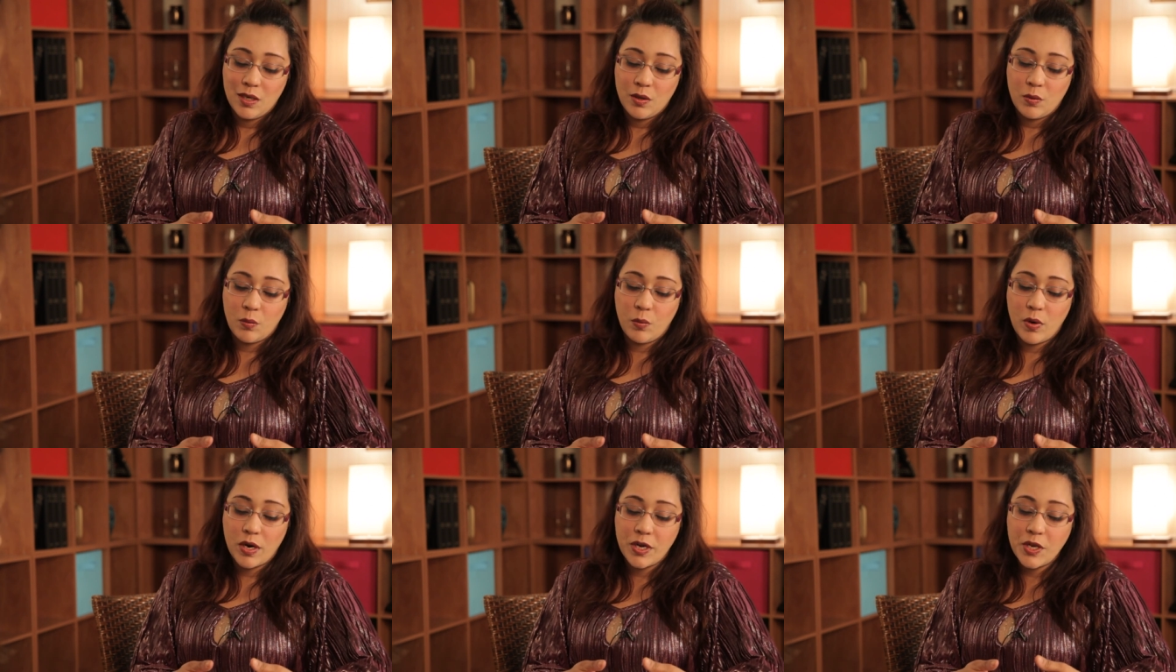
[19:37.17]

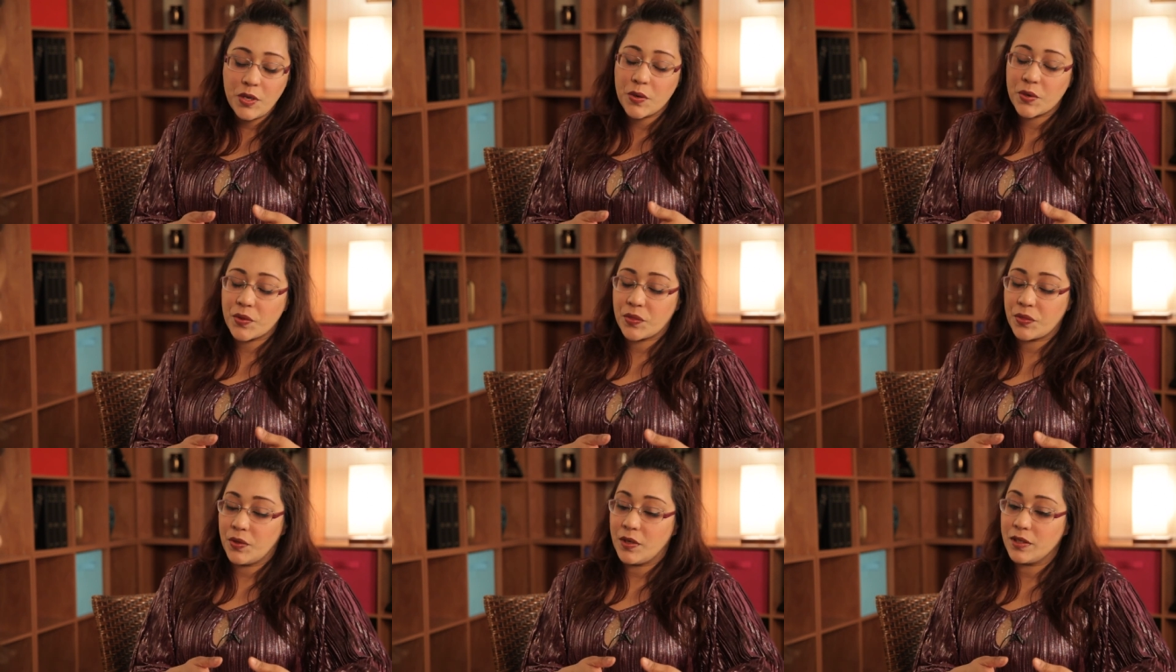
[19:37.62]
what are
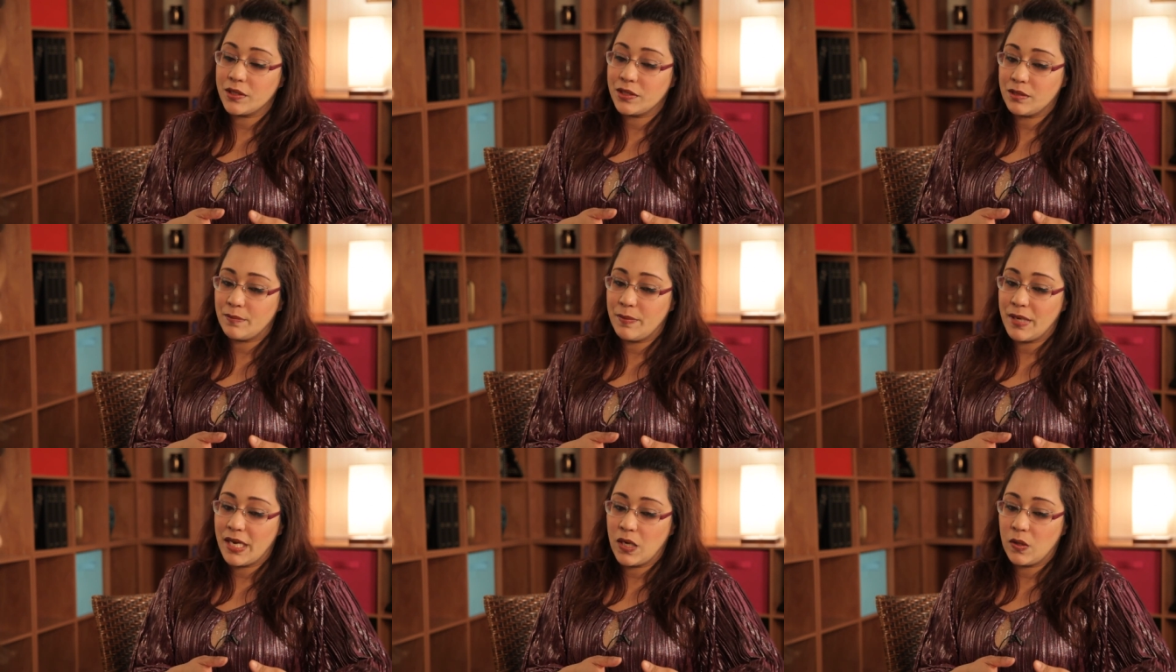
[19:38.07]
your thoughts
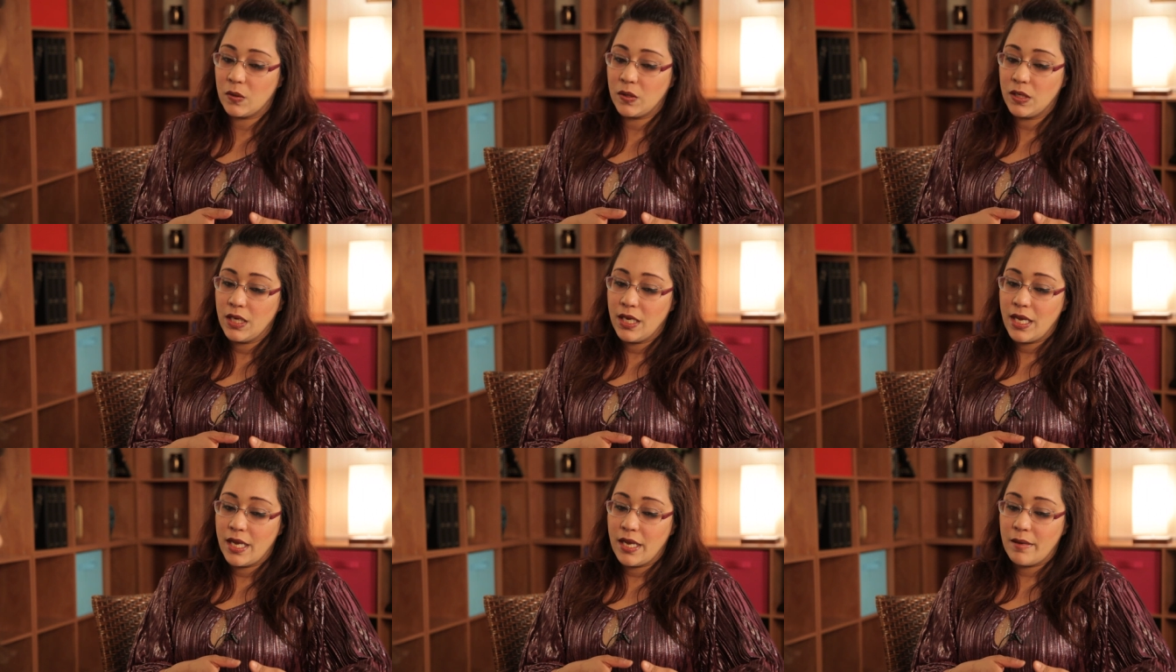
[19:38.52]
about
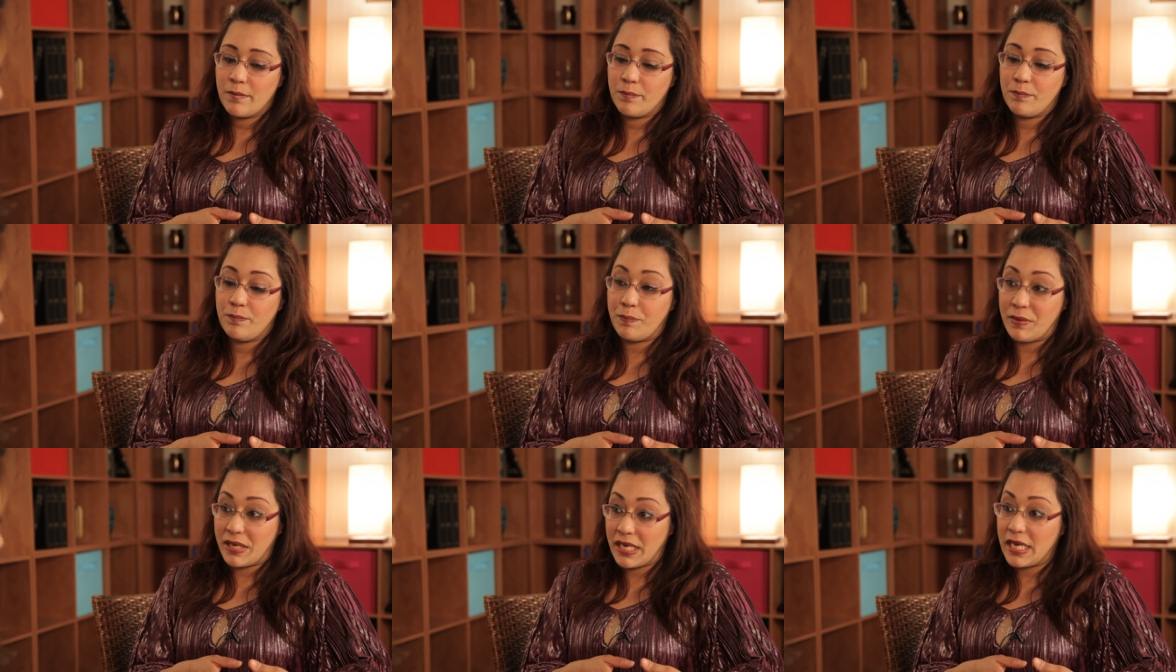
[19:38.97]

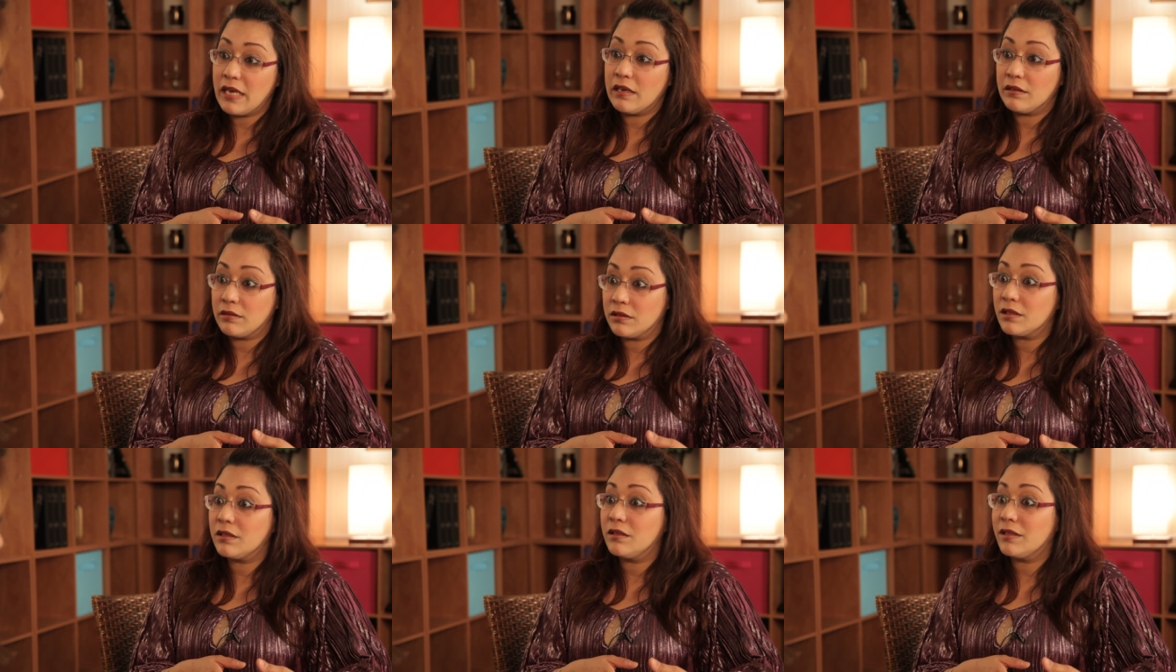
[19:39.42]
being a
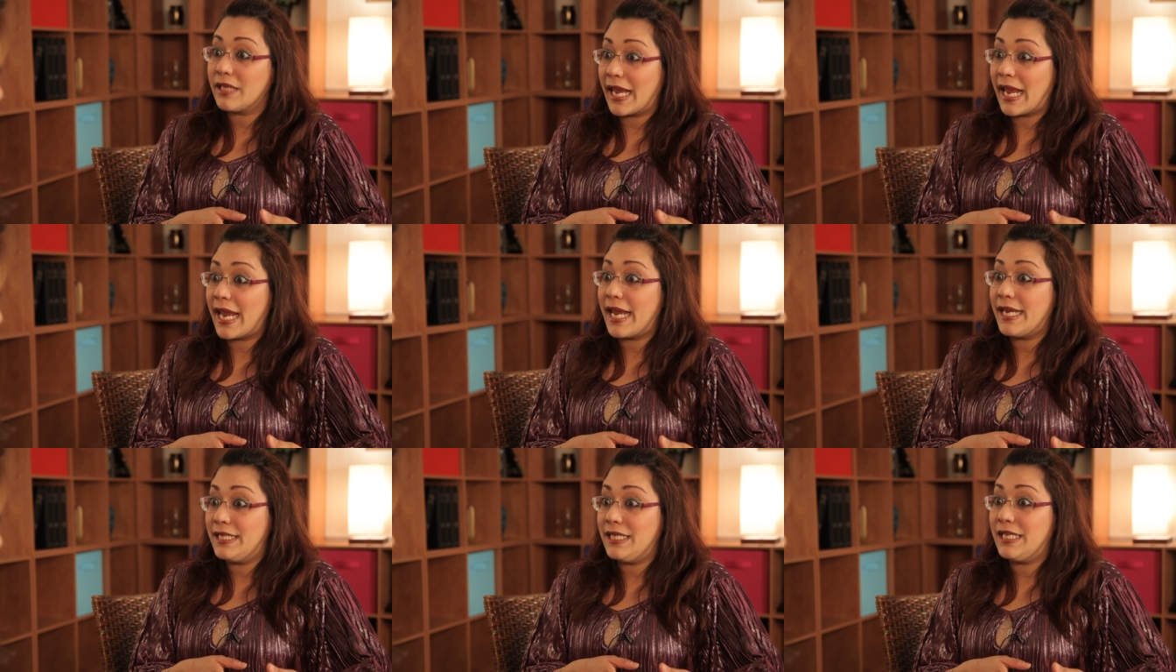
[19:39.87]
little
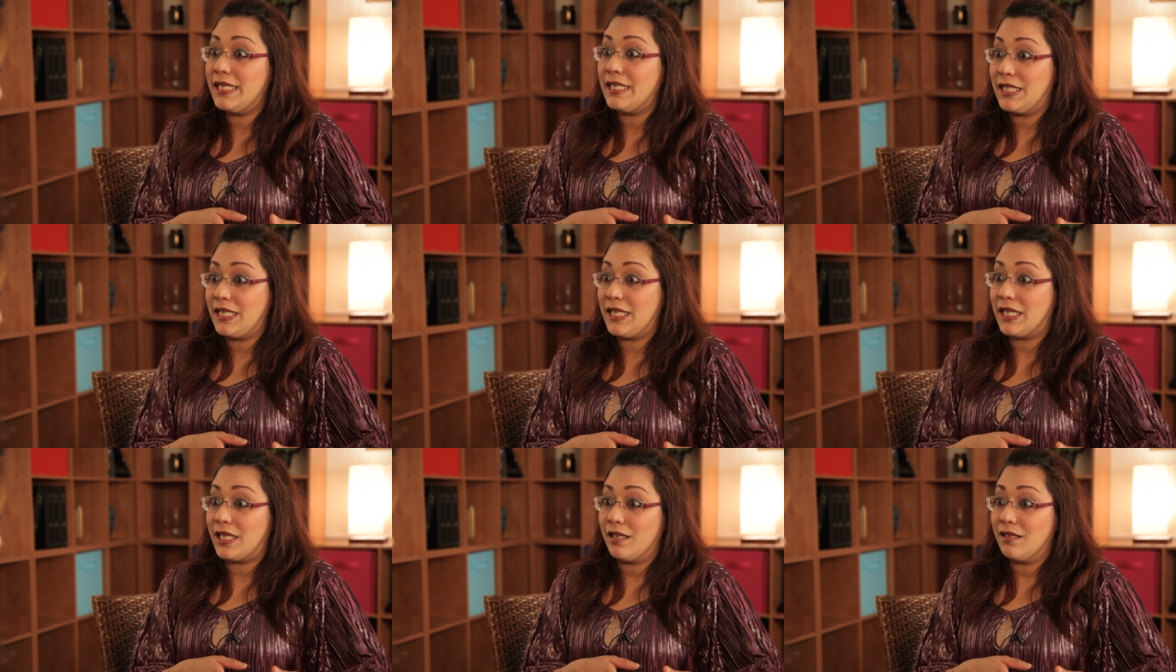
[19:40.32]

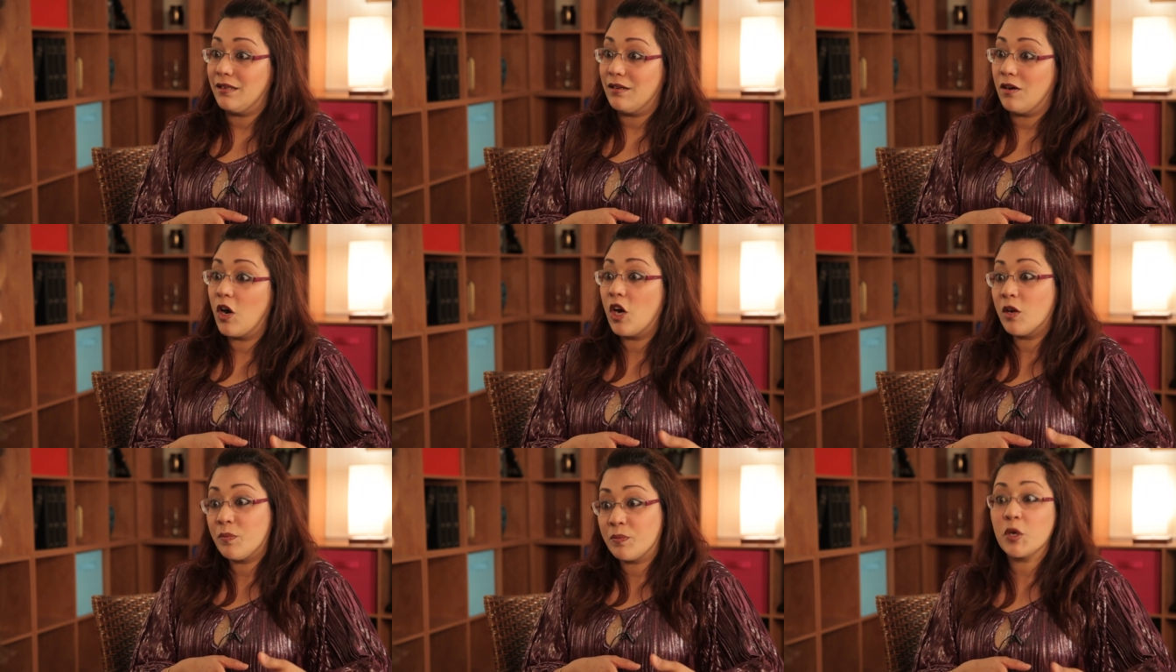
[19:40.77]
ADD
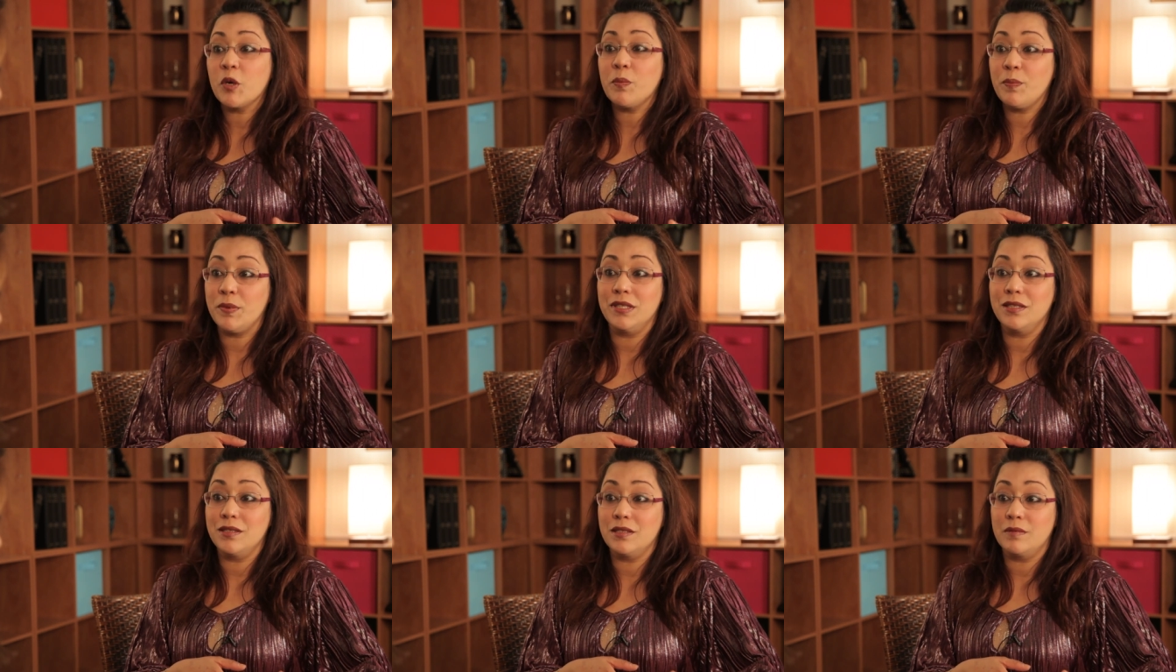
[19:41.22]
on
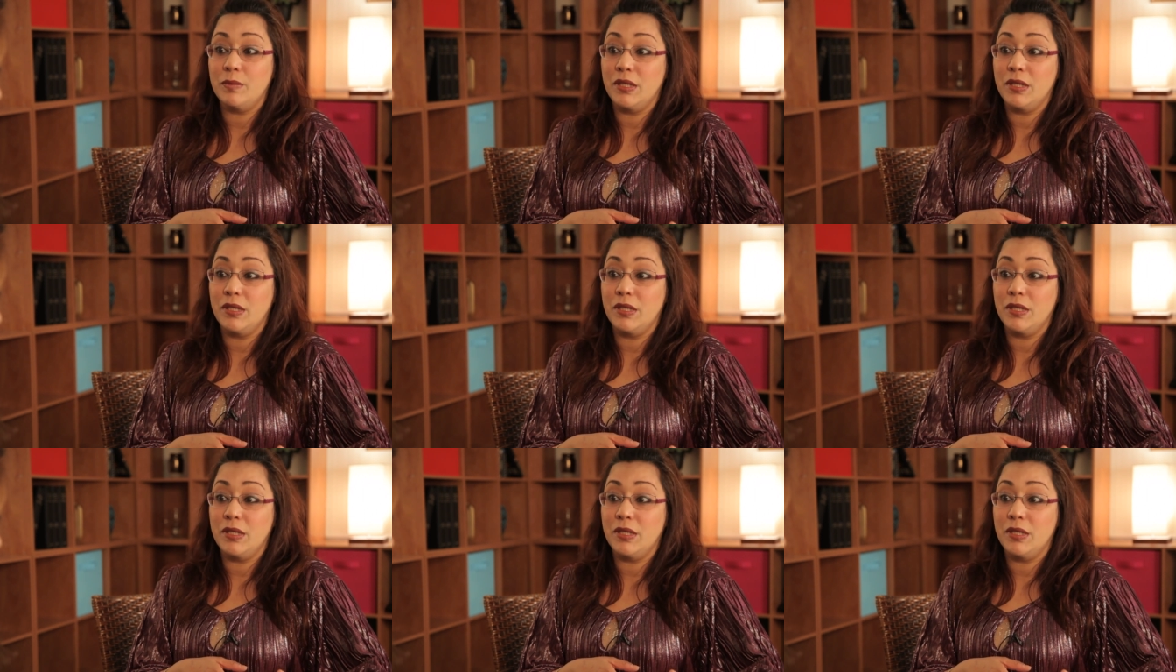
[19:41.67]
purpose?